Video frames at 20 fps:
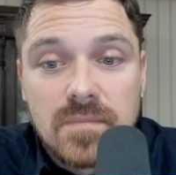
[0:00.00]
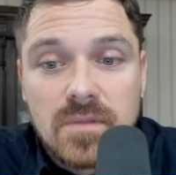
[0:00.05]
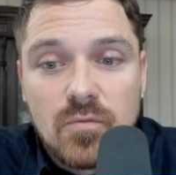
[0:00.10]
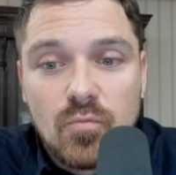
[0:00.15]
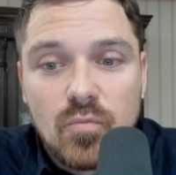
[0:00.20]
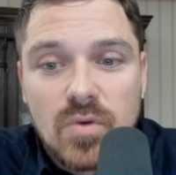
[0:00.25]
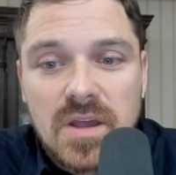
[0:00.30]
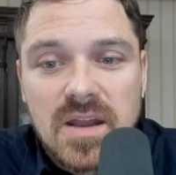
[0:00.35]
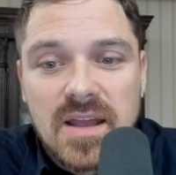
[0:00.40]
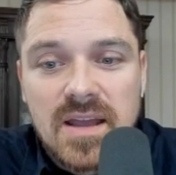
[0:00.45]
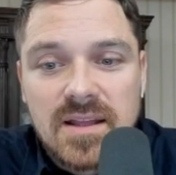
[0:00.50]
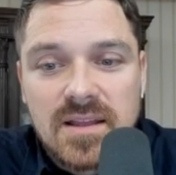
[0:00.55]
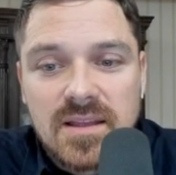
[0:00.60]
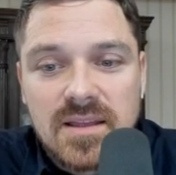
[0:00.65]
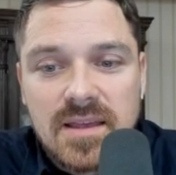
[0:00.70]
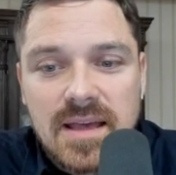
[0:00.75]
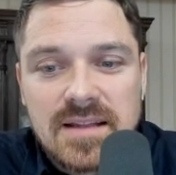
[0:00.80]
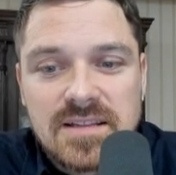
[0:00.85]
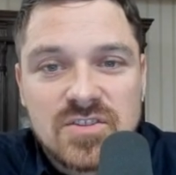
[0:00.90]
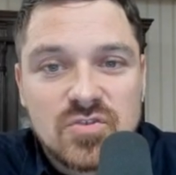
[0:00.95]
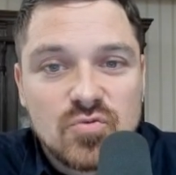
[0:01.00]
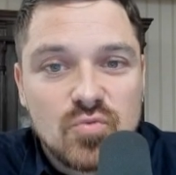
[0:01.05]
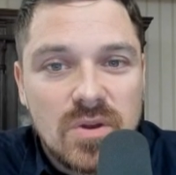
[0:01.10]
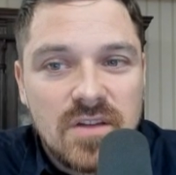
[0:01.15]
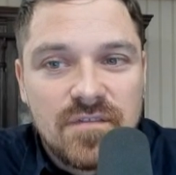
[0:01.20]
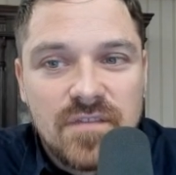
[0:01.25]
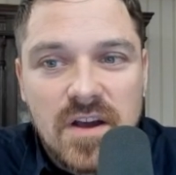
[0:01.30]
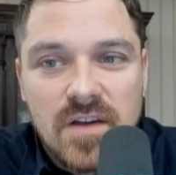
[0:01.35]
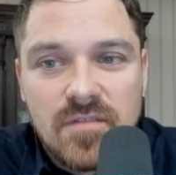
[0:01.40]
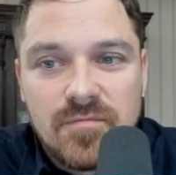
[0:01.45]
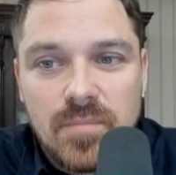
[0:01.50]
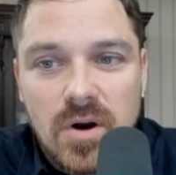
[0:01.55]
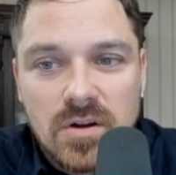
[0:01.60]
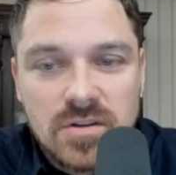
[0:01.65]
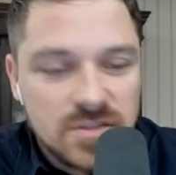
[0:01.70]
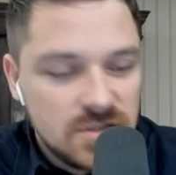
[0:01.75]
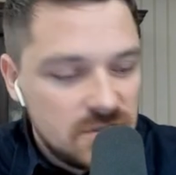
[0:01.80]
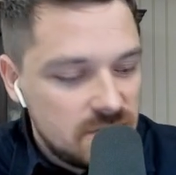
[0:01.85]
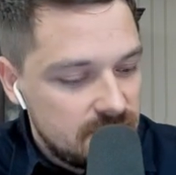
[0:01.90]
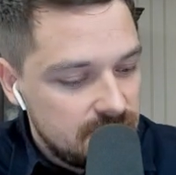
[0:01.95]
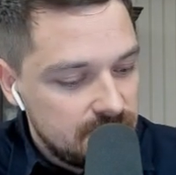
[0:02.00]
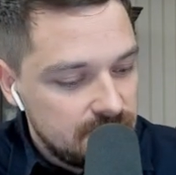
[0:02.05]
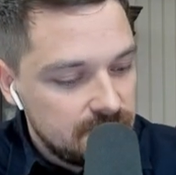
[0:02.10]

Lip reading: we're going to get $25